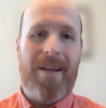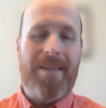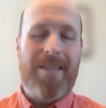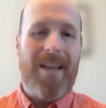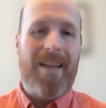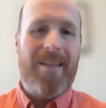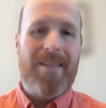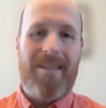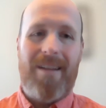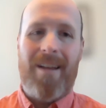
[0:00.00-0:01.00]

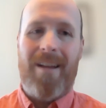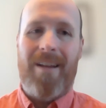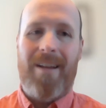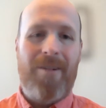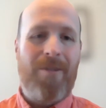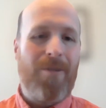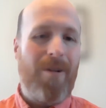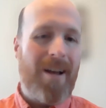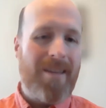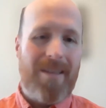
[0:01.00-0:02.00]
States
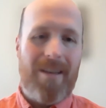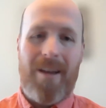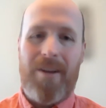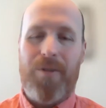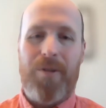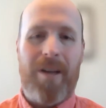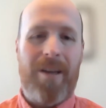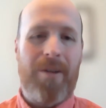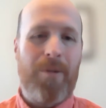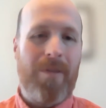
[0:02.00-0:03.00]
across the
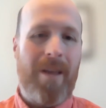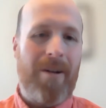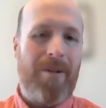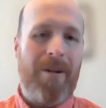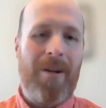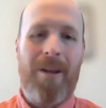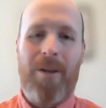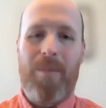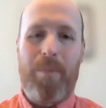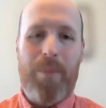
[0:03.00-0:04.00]
country that are
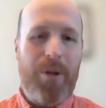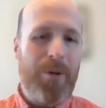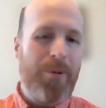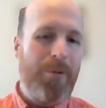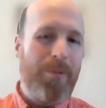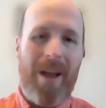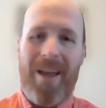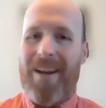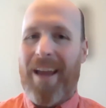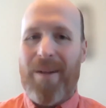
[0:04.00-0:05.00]
blue,
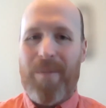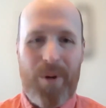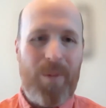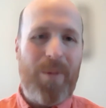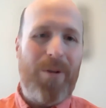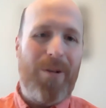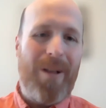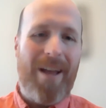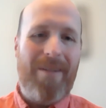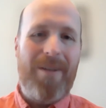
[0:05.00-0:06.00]
red, and purple
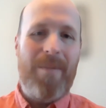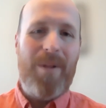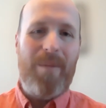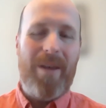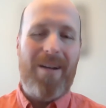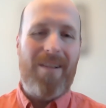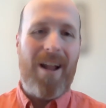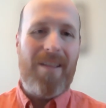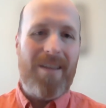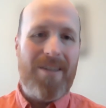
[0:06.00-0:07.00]
have implemented a
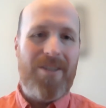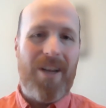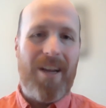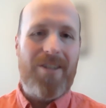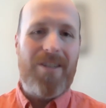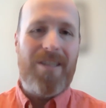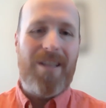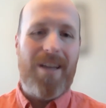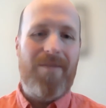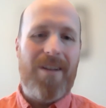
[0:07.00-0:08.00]
lot of these changes,
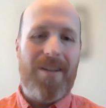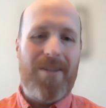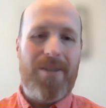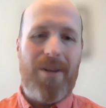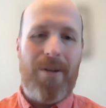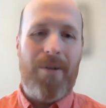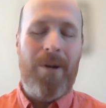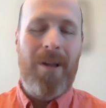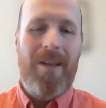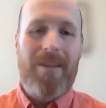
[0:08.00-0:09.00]
and they've done so
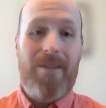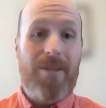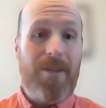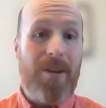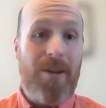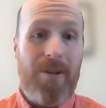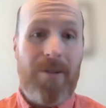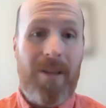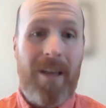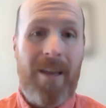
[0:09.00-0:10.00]

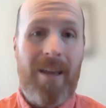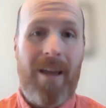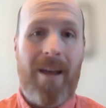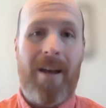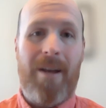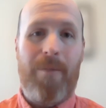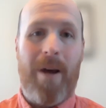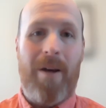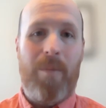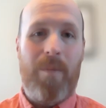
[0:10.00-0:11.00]
securely
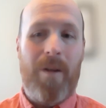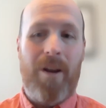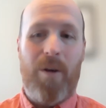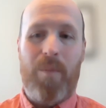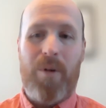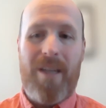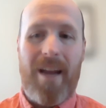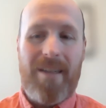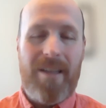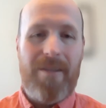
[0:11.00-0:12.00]
while, you know,
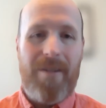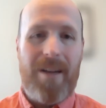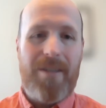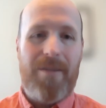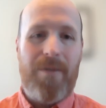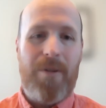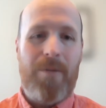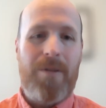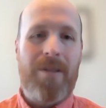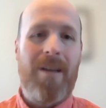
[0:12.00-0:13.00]
protecting the right to
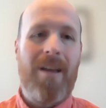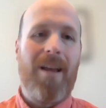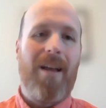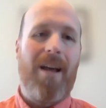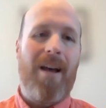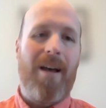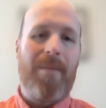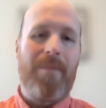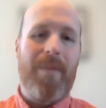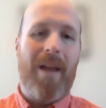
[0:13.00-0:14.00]
vote.
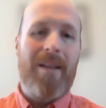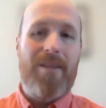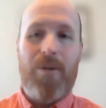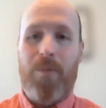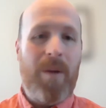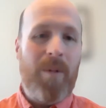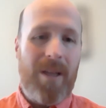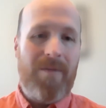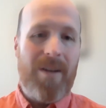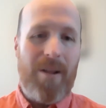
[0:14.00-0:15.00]
And so we
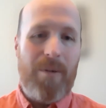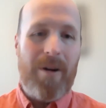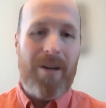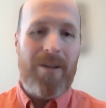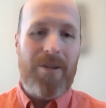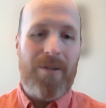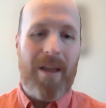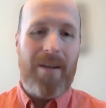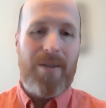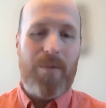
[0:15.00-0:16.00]
believe Delaware can do
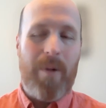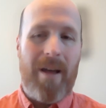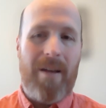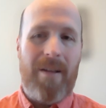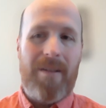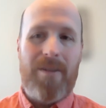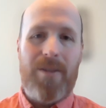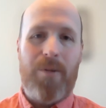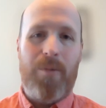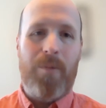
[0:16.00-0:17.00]
that as well. And
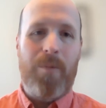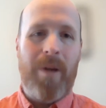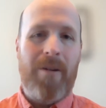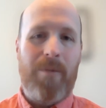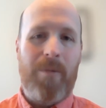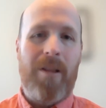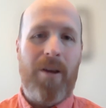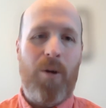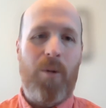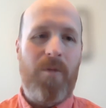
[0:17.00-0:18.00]
so we are
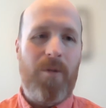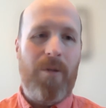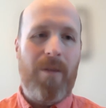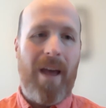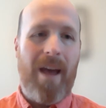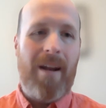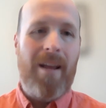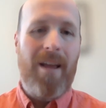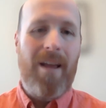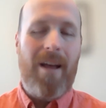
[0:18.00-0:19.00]
really hopeful that
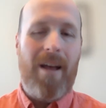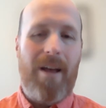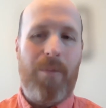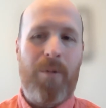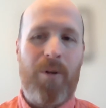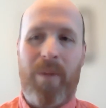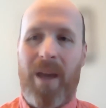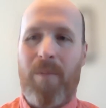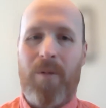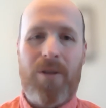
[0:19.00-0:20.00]
we'll
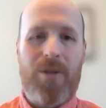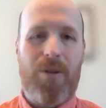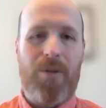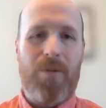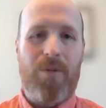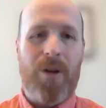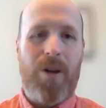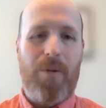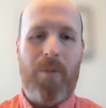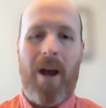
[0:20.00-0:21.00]
be able to, you
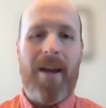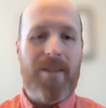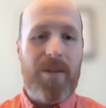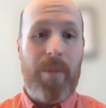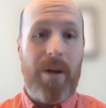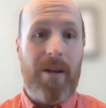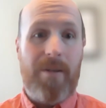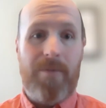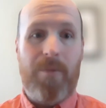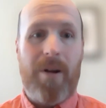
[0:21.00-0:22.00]
know, rise
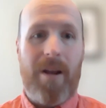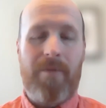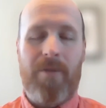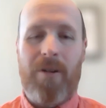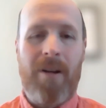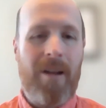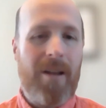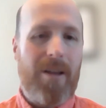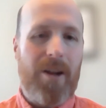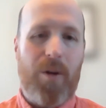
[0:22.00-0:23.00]
above whatever,
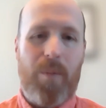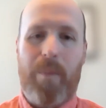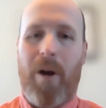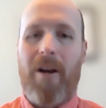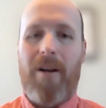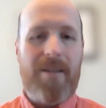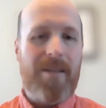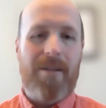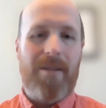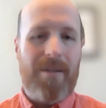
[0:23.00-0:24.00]
you know,
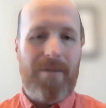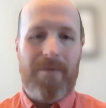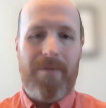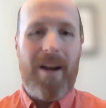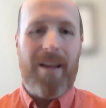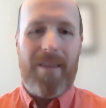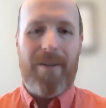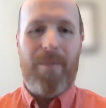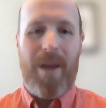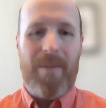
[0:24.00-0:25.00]
partisan fighting
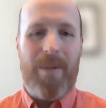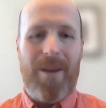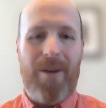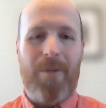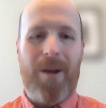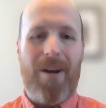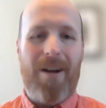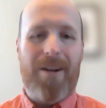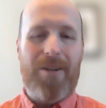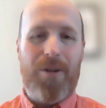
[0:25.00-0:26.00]
there may be going
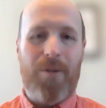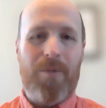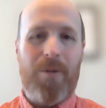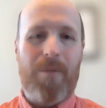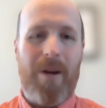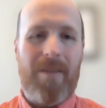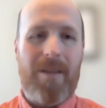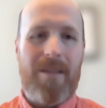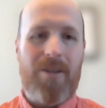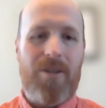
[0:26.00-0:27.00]
on in Dover around
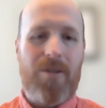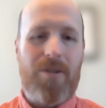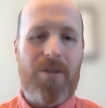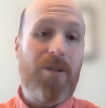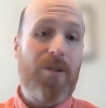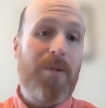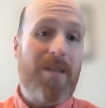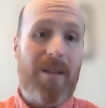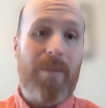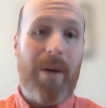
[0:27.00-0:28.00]
these issues to do
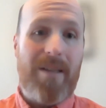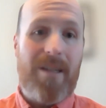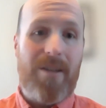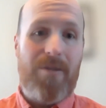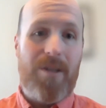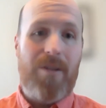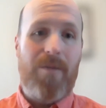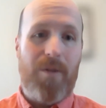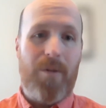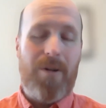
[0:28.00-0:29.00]
what's in the best interest of
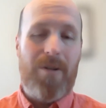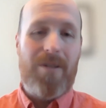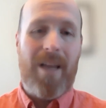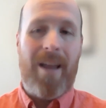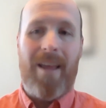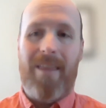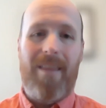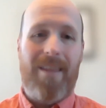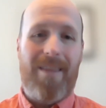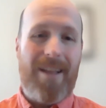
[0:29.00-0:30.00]
the voters. And I
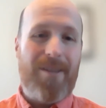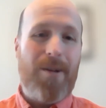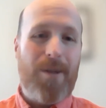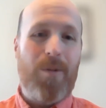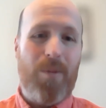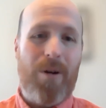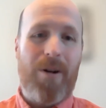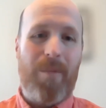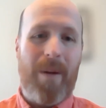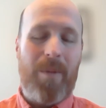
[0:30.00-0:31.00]
think that that's also
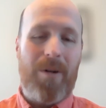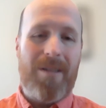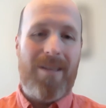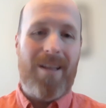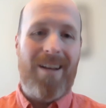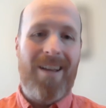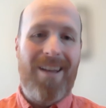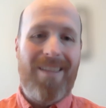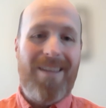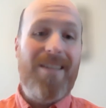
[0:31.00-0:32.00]
important to remember is that
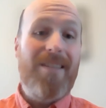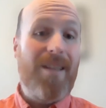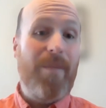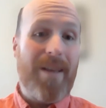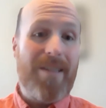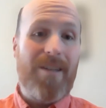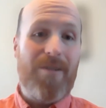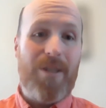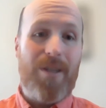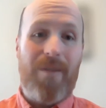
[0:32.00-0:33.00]
this is in the best
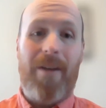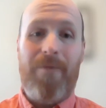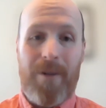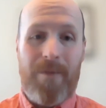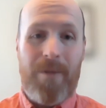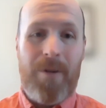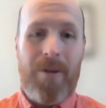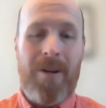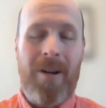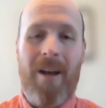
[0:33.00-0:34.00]
interest of every
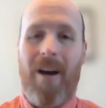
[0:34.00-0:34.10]
voter.